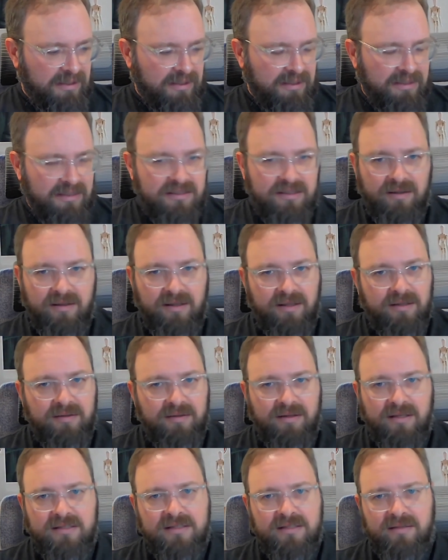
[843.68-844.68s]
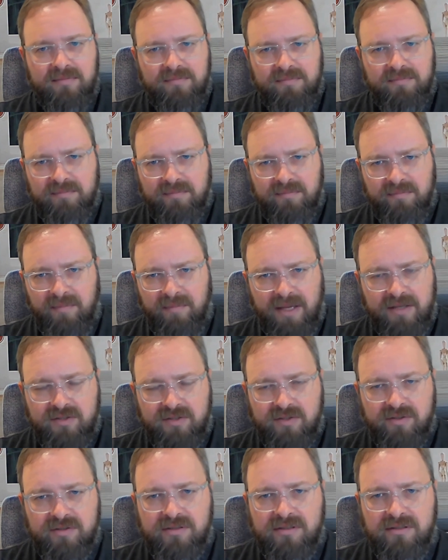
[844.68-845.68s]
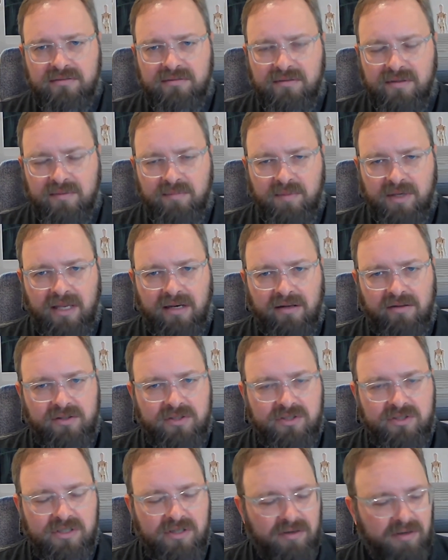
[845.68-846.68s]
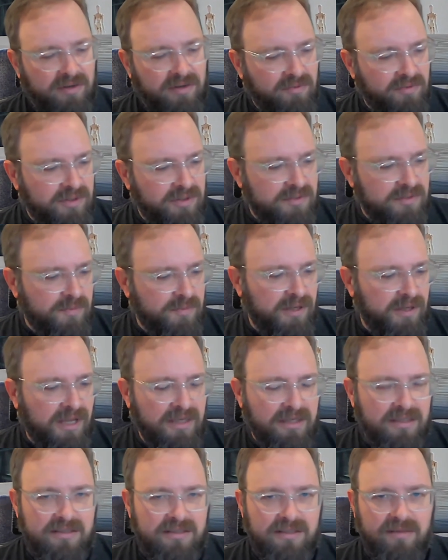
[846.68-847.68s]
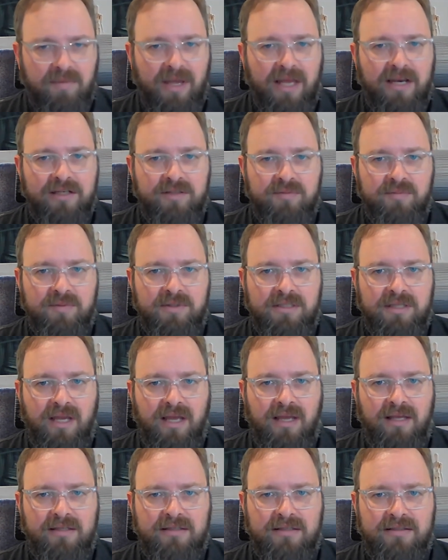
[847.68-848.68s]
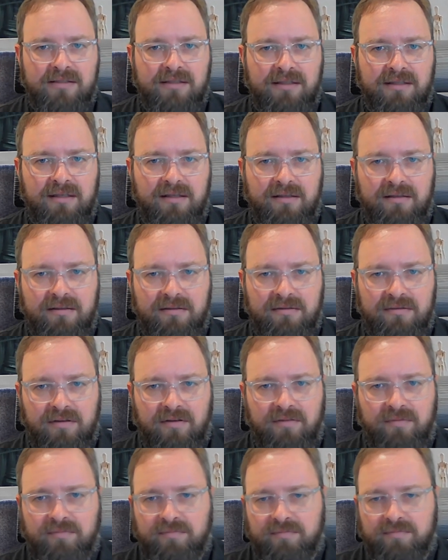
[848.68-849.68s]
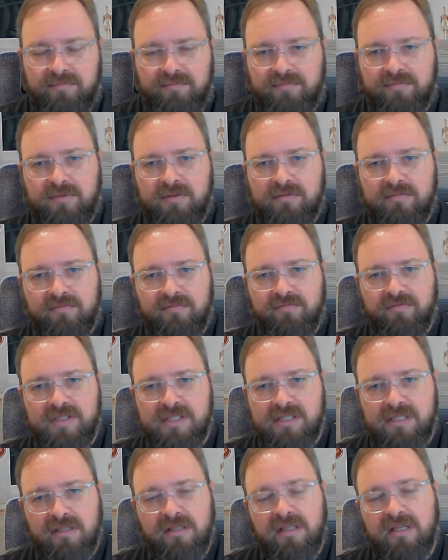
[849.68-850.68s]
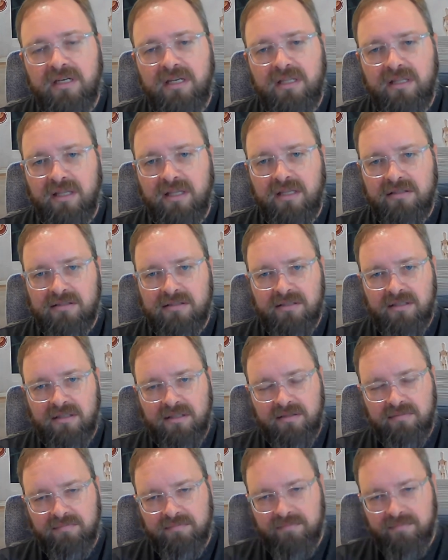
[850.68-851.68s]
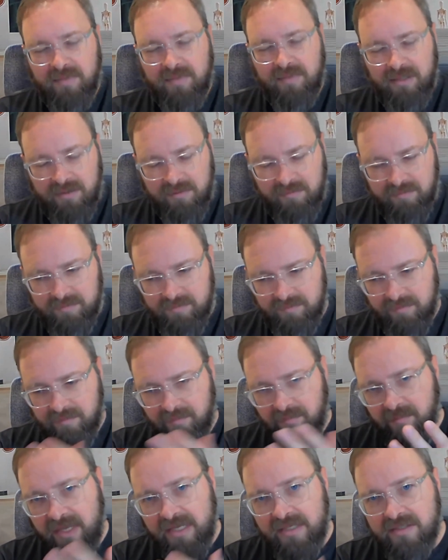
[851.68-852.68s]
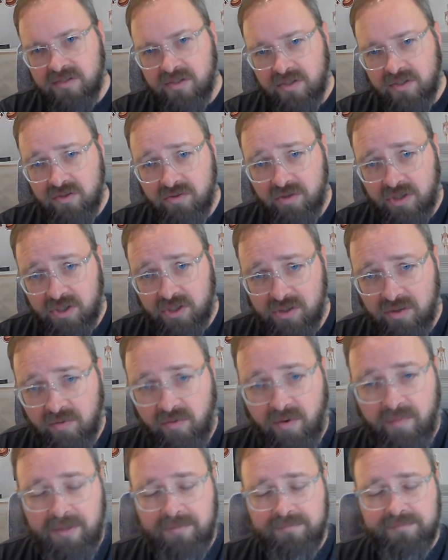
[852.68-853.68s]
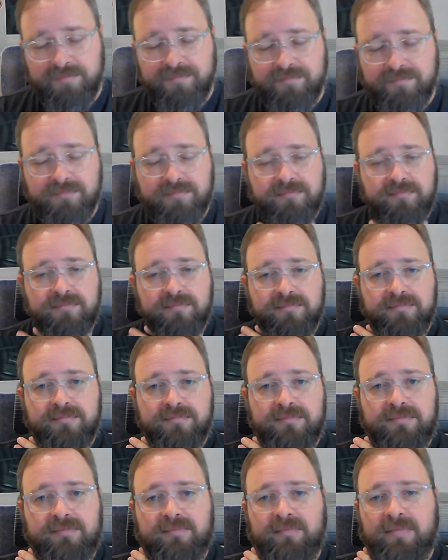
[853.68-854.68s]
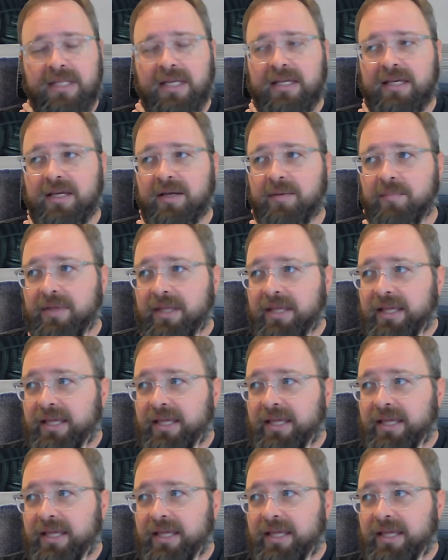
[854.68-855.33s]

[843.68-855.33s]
he's a, a has a master's in, in mechanical engineering, really smart guy. And he's in management at a, a facility that uh, uh, makes construction equipment. Right. Um,